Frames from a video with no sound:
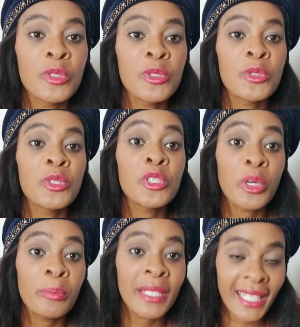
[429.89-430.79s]
to
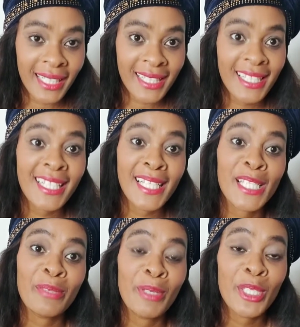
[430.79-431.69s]
terminate the
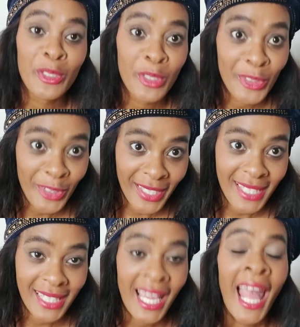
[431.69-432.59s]
testamentary
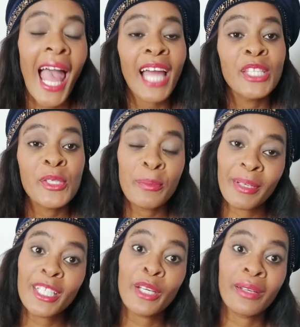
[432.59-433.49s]
trust and to
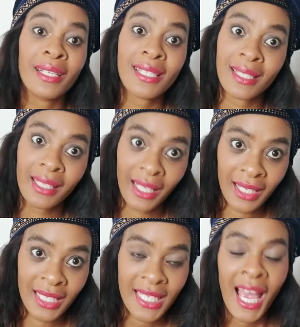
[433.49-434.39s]
put a realistic
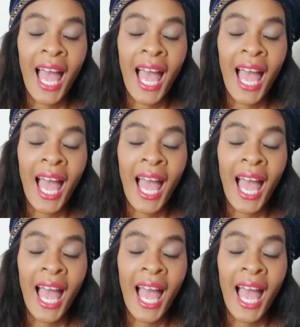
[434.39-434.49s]
age.